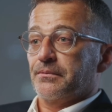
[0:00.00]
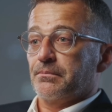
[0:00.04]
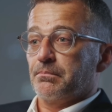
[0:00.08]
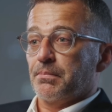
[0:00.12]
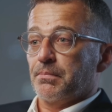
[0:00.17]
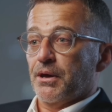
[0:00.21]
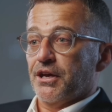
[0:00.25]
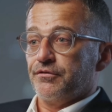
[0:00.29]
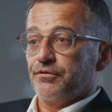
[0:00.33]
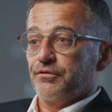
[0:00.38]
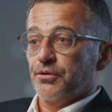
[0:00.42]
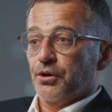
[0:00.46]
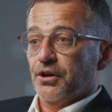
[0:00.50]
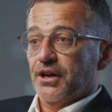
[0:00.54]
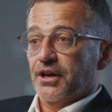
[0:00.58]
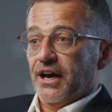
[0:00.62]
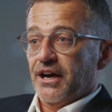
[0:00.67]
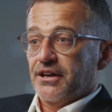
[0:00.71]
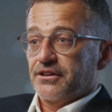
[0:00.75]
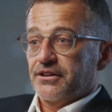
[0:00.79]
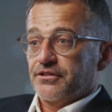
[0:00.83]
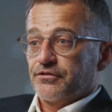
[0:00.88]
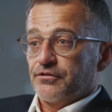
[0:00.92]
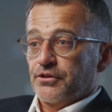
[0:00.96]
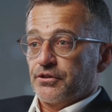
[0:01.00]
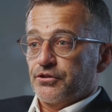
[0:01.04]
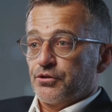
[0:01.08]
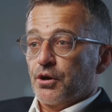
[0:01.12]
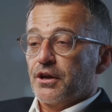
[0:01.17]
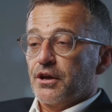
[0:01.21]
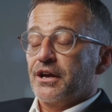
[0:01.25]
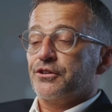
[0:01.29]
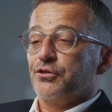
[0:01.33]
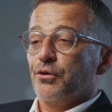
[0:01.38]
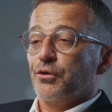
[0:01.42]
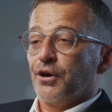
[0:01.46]
My forecast for
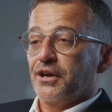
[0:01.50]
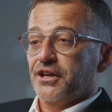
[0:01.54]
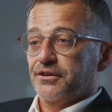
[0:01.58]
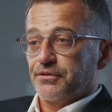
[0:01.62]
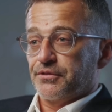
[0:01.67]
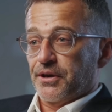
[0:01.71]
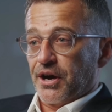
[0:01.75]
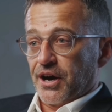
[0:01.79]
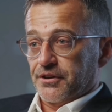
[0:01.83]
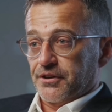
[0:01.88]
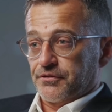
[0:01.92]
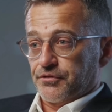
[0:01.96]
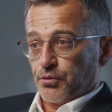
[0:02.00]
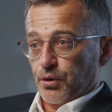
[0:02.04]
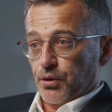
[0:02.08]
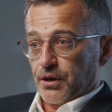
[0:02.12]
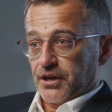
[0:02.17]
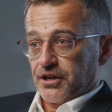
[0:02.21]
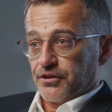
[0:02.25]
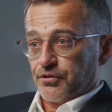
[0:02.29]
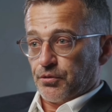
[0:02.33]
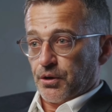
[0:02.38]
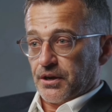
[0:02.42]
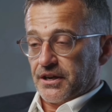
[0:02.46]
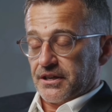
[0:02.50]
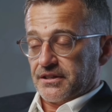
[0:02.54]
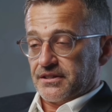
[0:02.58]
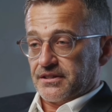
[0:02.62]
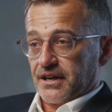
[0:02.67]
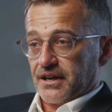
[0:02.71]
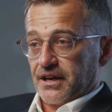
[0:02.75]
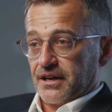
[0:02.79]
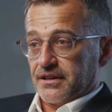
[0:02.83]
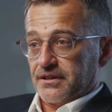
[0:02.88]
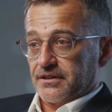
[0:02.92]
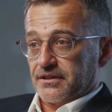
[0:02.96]
2025
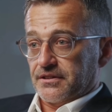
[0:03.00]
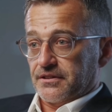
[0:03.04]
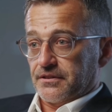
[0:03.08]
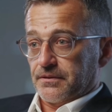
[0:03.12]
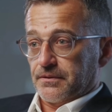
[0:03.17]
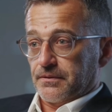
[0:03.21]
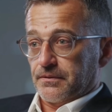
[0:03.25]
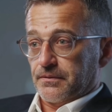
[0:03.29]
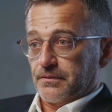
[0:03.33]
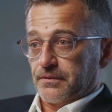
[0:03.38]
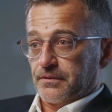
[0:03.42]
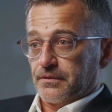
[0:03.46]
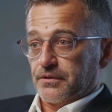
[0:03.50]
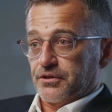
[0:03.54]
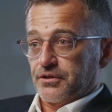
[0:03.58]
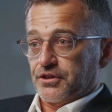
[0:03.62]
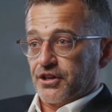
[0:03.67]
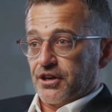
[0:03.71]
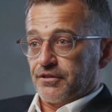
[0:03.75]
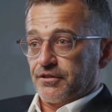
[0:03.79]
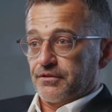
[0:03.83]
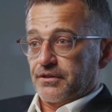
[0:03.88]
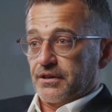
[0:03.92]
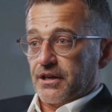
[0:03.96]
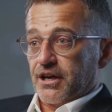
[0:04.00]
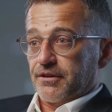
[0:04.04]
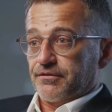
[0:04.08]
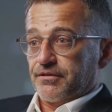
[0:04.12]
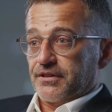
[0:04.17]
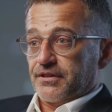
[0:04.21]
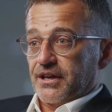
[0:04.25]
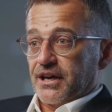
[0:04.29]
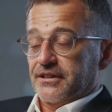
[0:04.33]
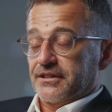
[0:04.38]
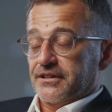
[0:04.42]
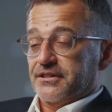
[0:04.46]
2026 Shift
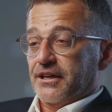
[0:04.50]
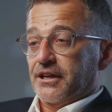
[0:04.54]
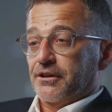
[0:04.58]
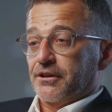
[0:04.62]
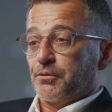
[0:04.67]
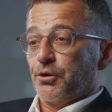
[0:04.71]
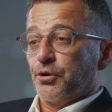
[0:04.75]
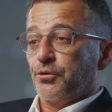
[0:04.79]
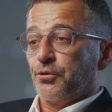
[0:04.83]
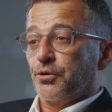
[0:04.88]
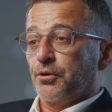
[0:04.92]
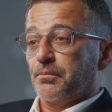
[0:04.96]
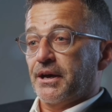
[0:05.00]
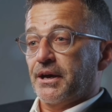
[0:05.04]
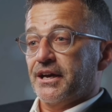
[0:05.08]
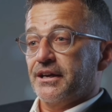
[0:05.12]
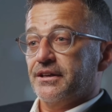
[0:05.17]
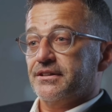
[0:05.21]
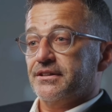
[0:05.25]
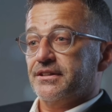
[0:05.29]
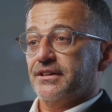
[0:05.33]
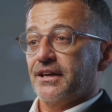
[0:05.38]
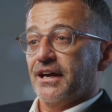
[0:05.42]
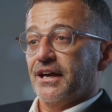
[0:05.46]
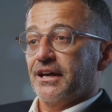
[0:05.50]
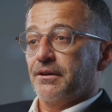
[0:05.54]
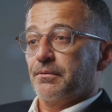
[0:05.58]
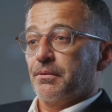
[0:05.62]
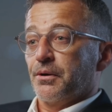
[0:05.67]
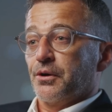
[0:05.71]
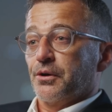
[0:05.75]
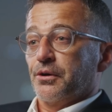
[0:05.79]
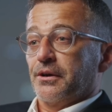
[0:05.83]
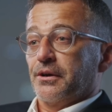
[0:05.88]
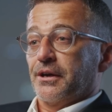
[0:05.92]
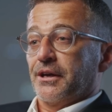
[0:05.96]
left testing will remain a
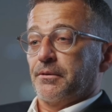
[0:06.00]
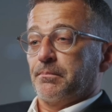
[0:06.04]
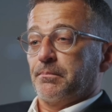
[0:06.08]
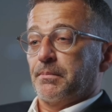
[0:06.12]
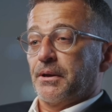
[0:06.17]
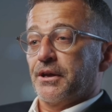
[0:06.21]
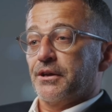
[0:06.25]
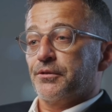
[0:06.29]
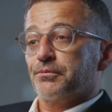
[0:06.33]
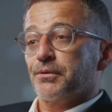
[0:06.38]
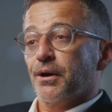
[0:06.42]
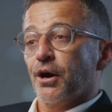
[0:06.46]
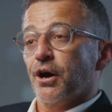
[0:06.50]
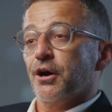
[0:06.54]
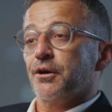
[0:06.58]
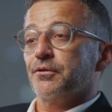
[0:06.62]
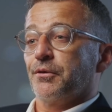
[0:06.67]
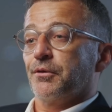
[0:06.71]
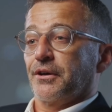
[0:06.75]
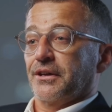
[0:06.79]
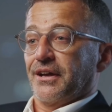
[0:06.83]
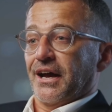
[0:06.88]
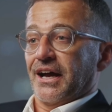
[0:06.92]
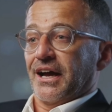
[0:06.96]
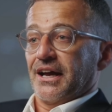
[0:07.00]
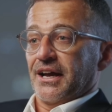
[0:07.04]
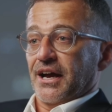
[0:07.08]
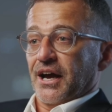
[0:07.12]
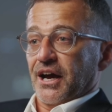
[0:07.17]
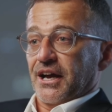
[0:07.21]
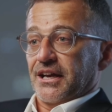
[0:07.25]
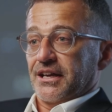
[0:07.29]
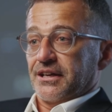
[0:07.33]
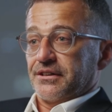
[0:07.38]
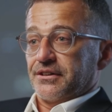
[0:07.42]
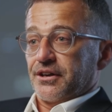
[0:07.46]
staple but evolve with
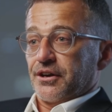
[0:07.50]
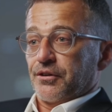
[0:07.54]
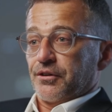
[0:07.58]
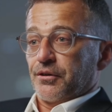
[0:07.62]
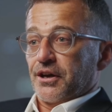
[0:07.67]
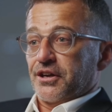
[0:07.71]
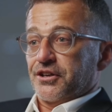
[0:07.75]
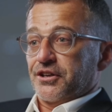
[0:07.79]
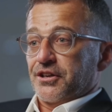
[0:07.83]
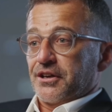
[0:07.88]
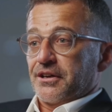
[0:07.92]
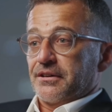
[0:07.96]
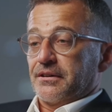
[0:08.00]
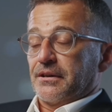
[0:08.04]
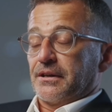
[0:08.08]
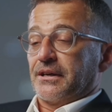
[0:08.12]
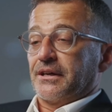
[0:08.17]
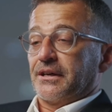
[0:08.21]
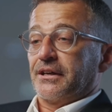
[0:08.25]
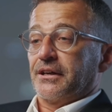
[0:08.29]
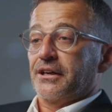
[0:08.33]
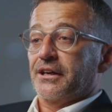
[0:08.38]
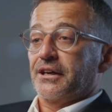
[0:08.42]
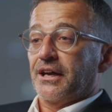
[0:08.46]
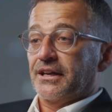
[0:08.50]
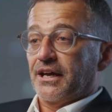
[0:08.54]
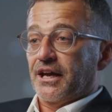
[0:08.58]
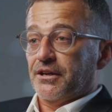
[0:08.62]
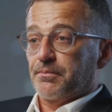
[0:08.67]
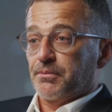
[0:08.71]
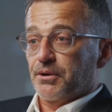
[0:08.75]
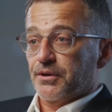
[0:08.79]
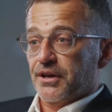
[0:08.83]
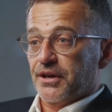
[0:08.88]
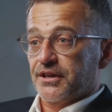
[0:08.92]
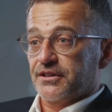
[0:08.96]
AI integration,
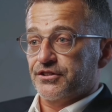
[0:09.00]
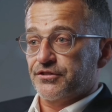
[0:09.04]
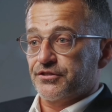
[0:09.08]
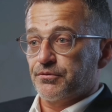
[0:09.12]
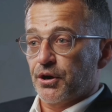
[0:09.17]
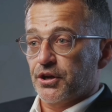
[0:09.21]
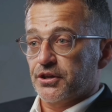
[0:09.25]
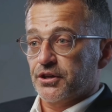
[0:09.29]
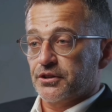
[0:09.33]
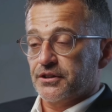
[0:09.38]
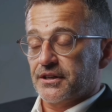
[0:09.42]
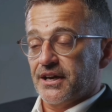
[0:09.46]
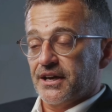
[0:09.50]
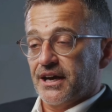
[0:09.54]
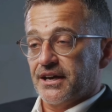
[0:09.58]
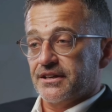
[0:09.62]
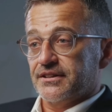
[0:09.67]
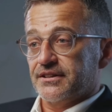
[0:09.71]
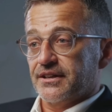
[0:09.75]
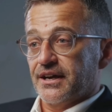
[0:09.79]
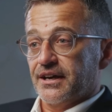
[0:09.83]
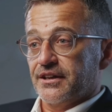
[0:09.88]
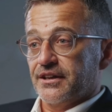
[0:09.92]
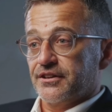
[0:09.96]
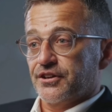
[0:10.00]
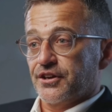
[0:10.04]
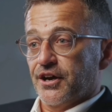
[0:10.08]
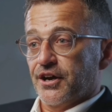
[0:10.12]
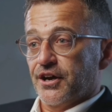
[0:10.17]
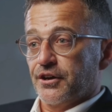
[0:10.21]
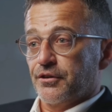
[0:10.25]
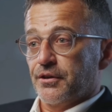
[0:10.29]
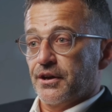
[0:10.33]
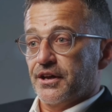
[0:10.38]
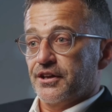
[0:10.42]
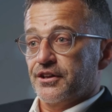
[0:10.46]
enabling smarter test case
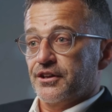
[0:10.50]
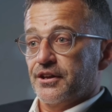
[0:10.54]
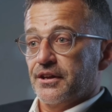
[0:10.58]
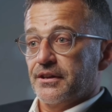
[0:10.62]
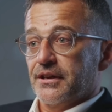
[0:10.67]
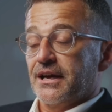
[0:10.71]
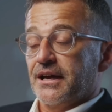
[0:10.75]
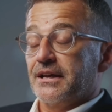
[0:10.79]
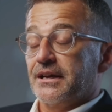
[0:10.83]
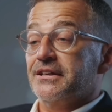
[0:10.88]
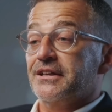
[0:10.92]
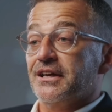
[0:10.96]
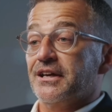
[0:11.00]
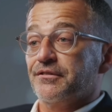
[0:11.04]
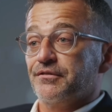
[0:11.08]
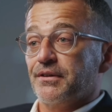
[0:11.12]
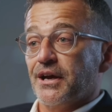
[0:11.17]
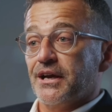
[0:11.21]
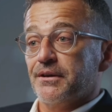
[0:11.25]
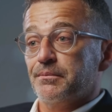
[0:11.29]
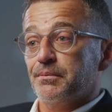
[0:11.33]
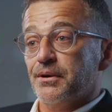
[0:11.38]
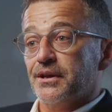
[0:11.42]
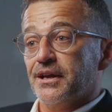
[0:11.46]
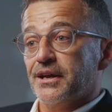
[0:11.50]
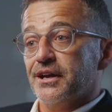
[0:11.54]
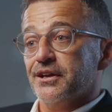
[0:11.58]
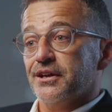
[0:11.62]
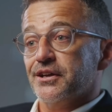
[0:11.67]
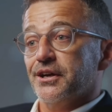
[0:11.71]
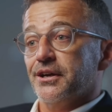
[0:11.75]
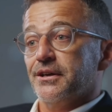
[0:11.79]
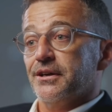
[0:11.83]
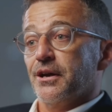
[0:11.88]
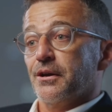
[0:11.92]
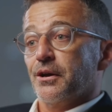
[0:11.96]
generation and defect
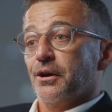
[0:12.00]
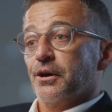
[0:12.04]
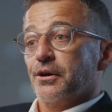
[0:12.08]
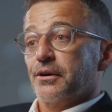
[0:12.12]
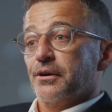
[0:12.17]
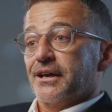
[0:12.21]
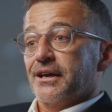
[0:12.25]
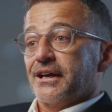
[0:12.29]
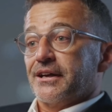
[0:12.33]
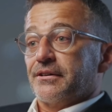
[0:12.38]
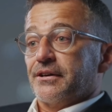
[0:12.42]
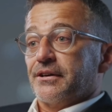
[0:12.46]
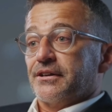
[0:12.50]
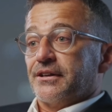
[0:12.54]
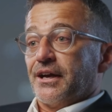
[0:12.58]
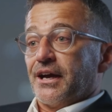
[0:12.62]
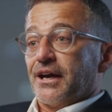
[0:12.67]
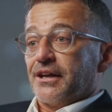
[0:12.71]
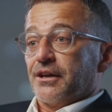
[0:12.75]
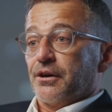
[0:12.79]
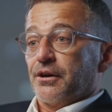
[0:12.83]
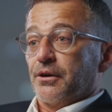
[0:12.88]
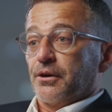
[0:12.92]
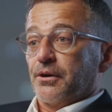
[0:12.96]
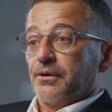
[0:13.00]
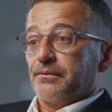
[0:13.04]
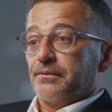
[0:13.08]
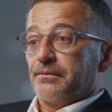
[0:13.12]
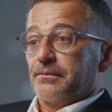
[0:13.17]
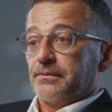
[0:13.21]
prediction early in the cycle.